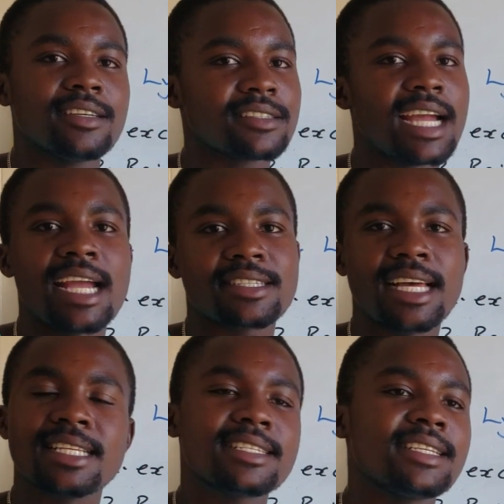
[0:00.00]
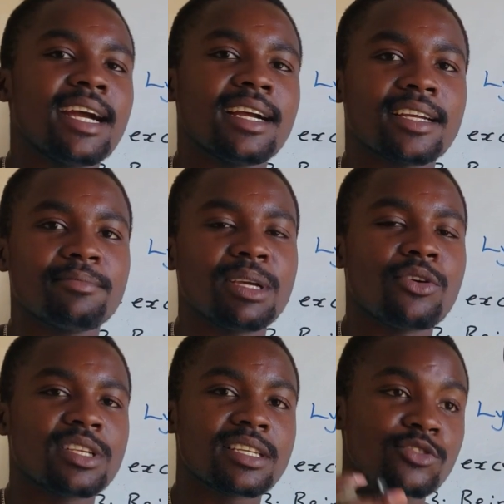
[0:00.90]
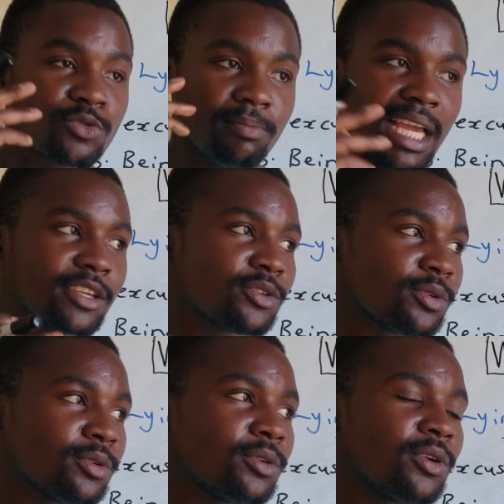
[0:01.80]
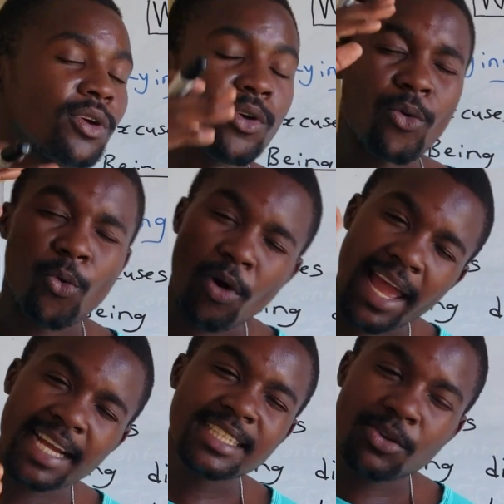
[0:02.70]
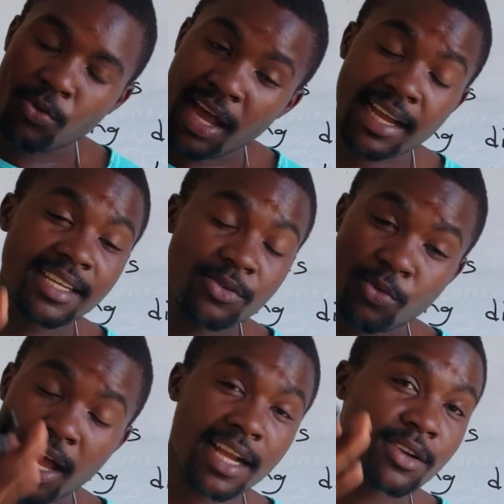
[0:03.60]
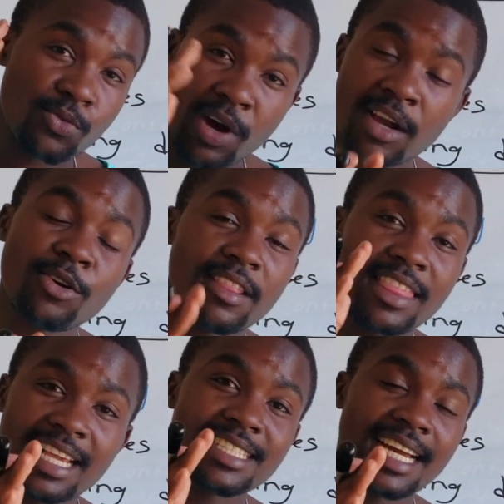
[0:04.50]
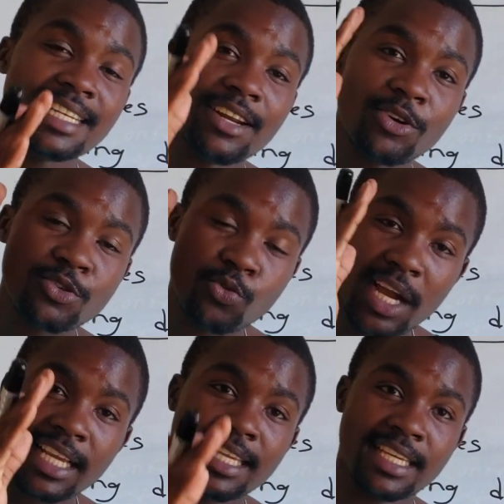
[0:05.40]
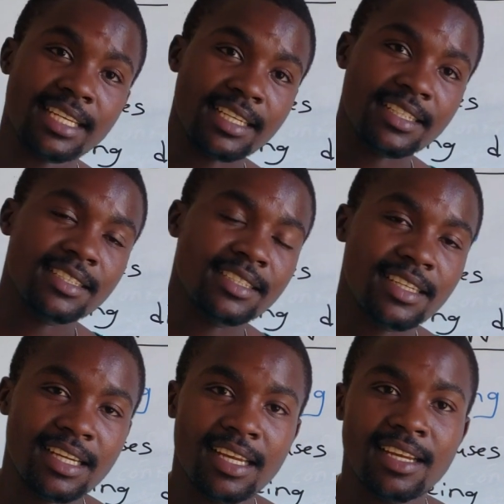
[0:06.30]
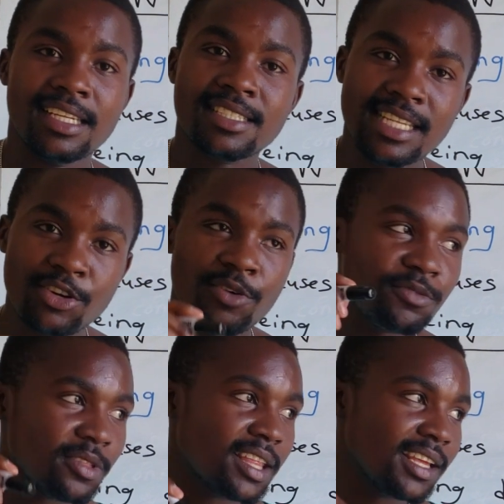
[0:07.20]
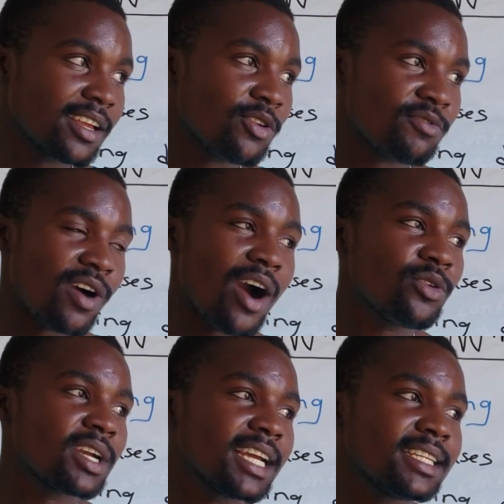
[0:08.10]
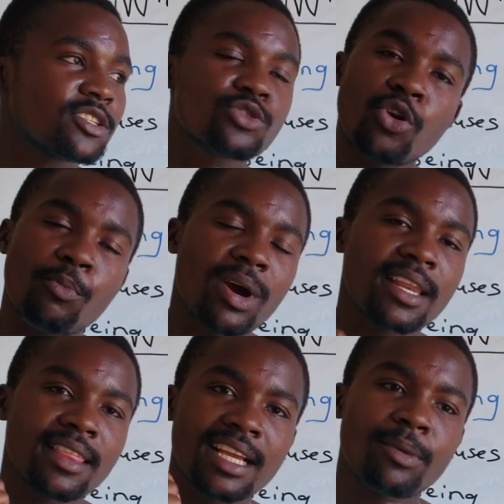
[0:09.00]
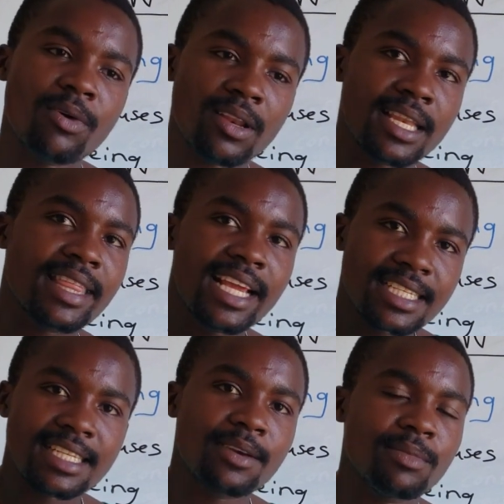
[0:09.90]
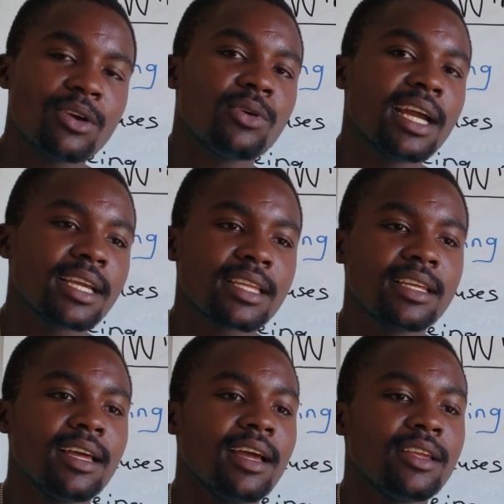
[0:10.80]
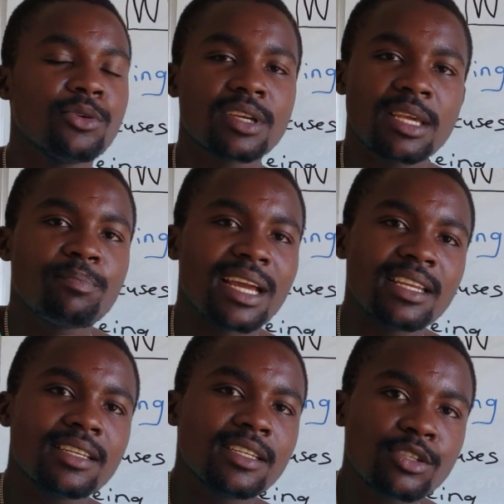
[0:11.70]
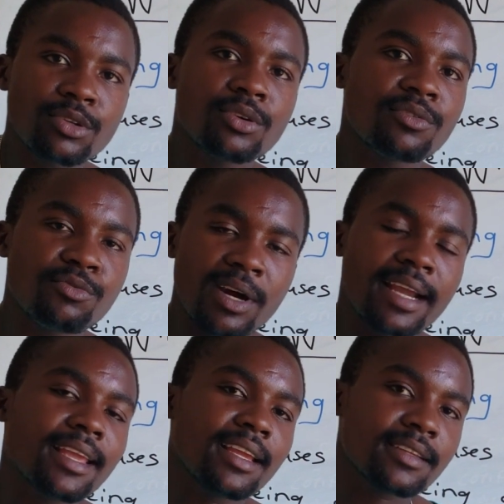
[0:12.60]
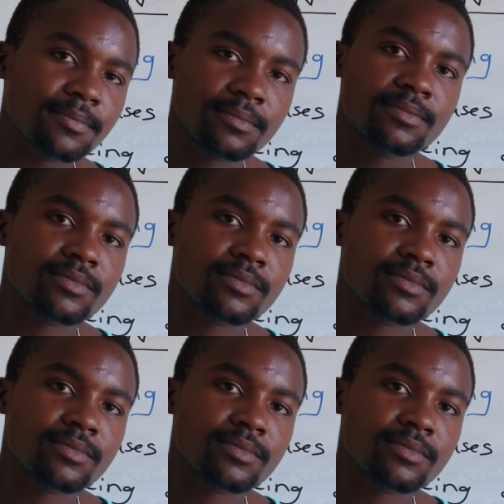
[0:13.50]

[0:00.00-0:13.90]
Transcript: guys, that's junk, because it will make you work on things that are not working, instead of you thinking of how you can stop and think about things that may work. You keep an illusion of working